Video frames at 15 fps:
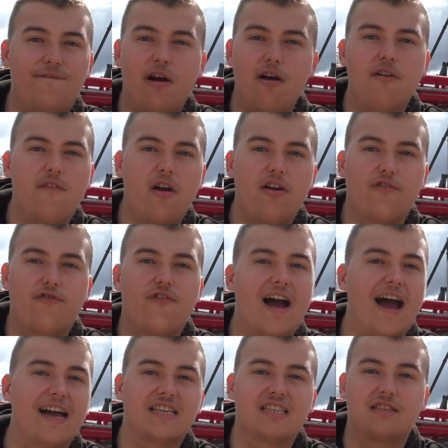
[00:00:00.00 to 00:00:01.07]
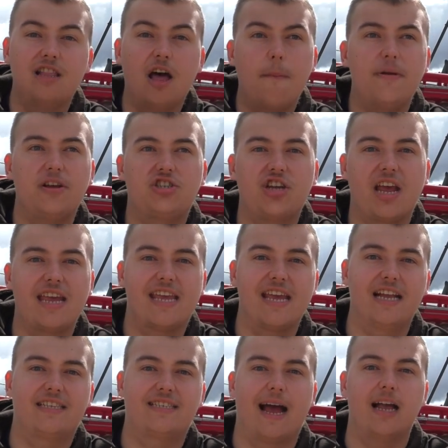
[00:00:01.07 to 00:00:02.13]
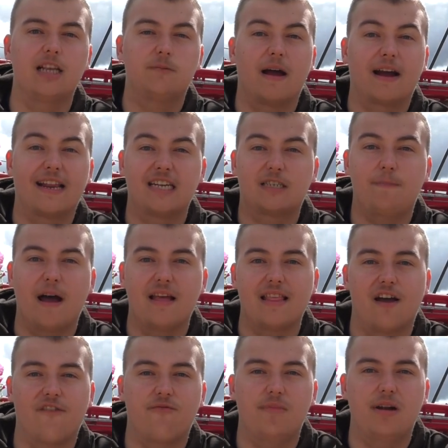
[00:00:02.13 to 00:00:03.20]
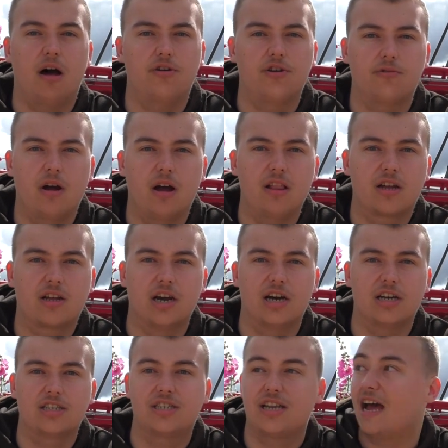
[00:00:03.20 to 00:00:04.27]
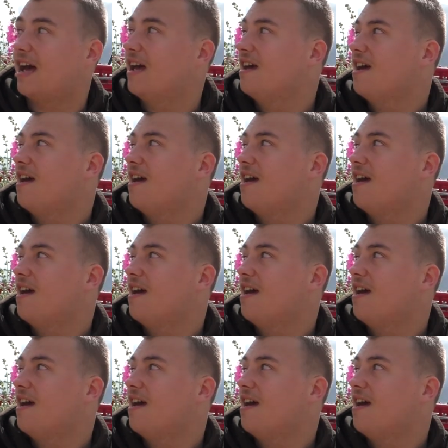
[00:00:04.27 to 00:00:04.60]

very, very fast, a little bit shaky at times, but I can expect that from an older roller coaster.